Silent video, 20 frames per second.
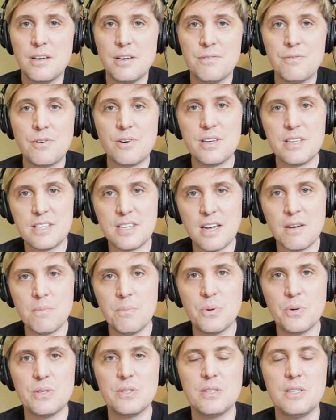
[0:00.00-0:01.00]
For
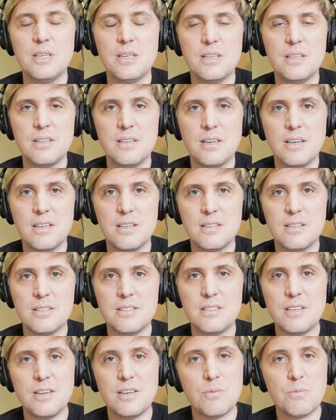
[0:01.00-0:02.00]
example,
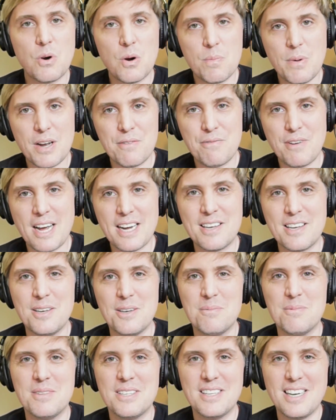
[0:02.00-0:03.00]
the robot vacuum